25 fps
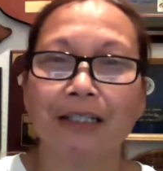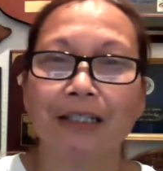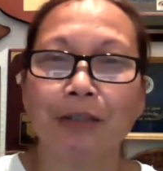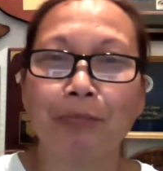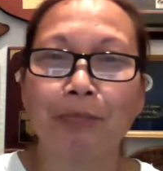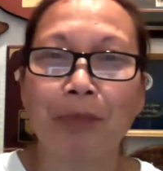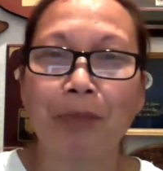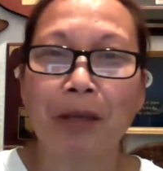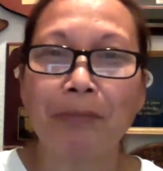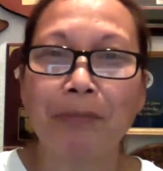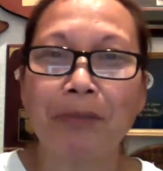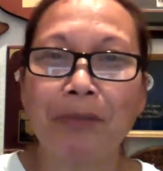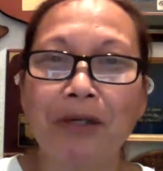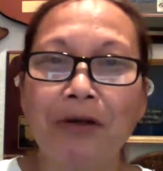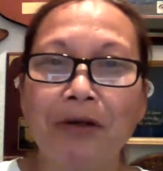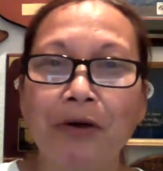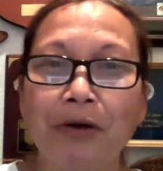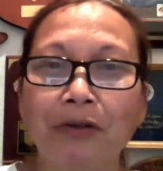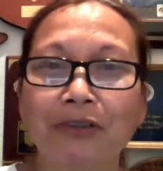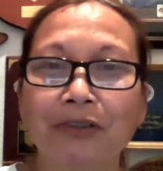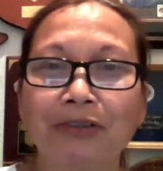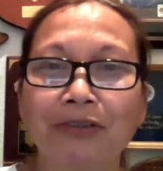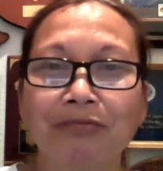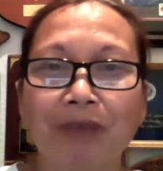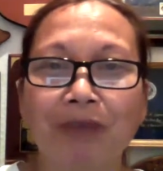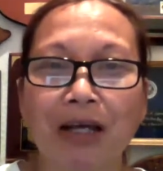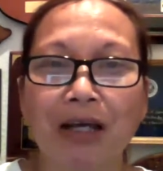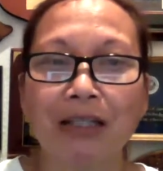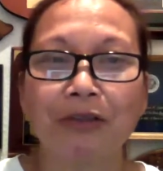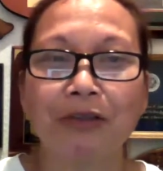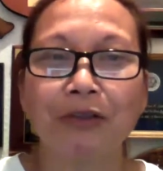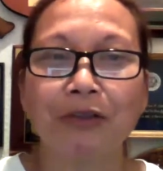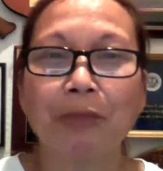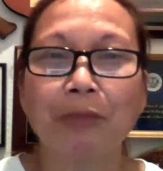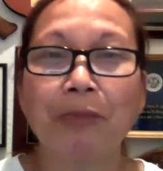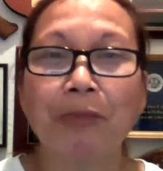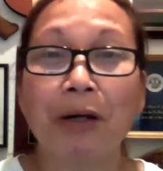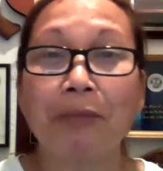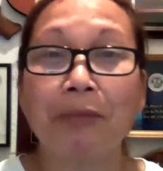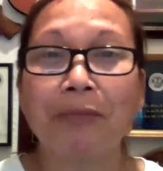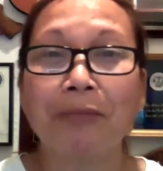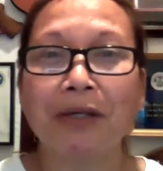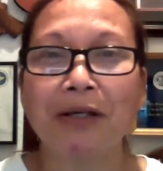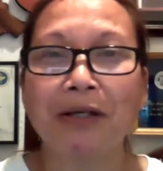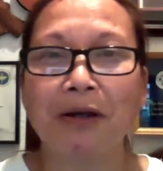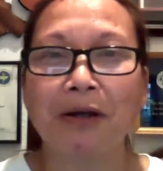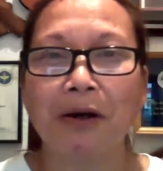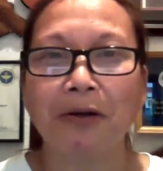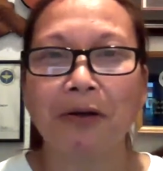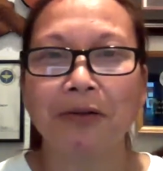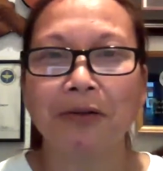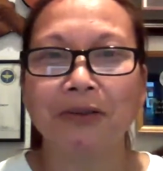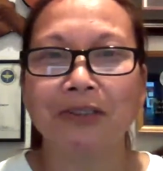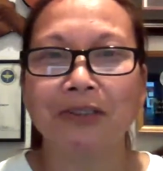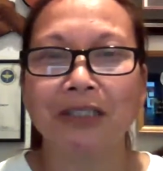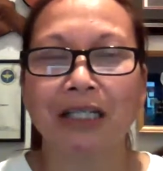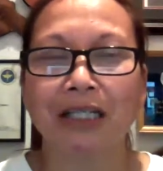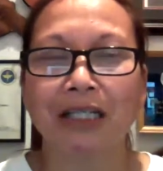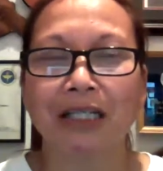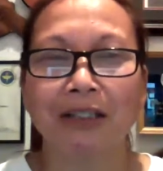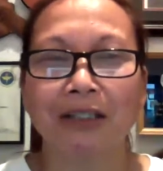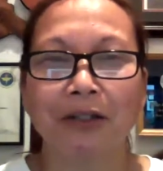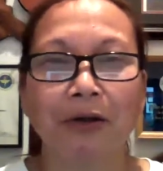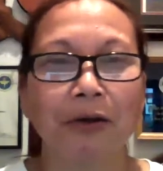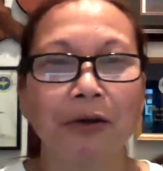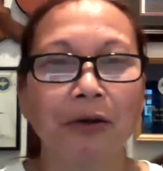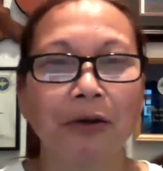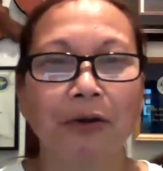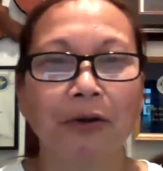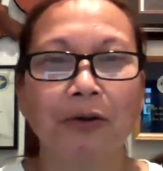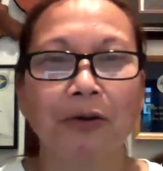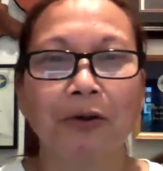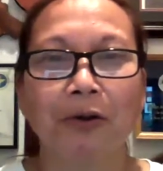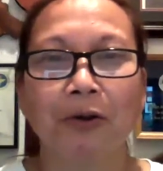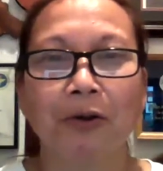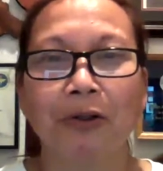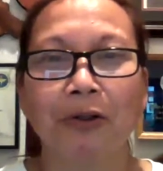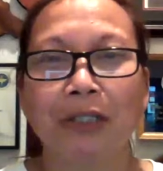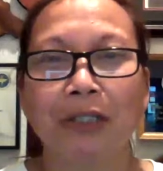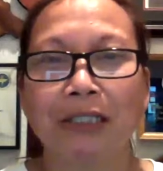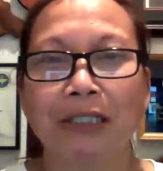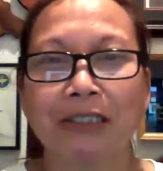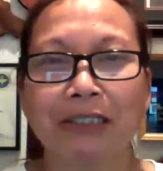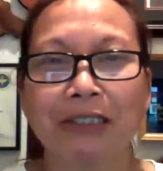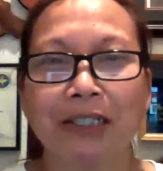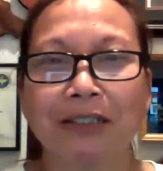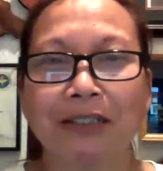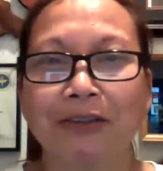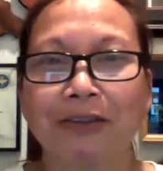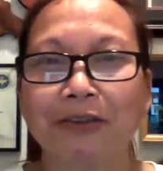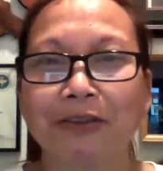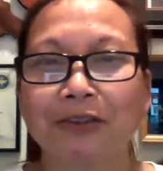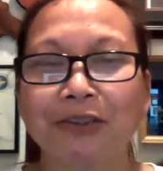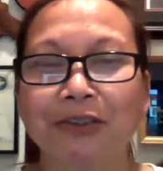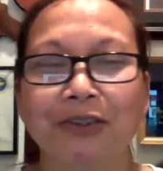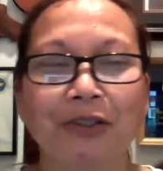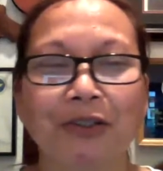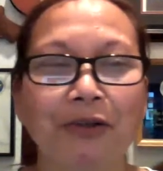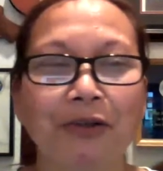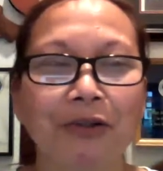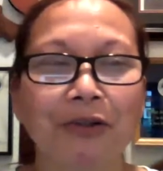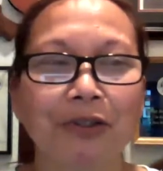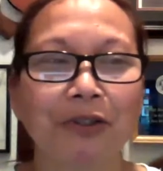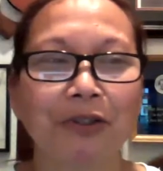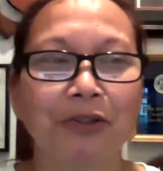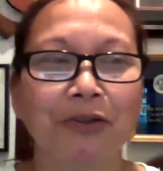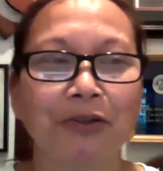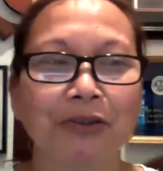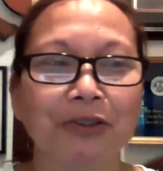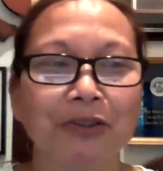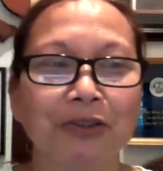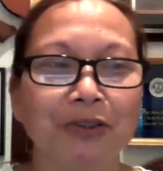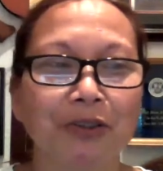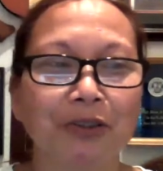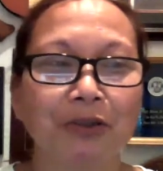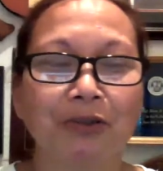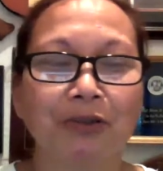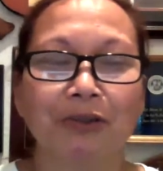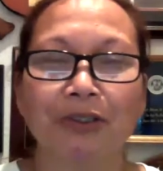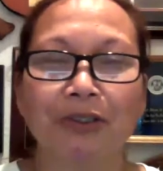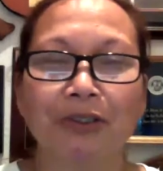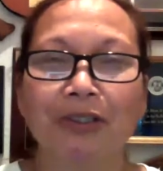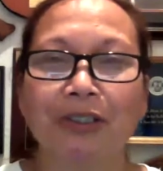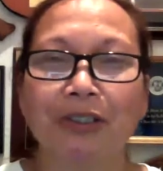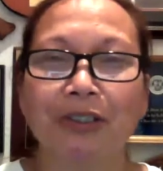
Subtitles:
baby goats follow the mommy goats, and they all call each other so cute. So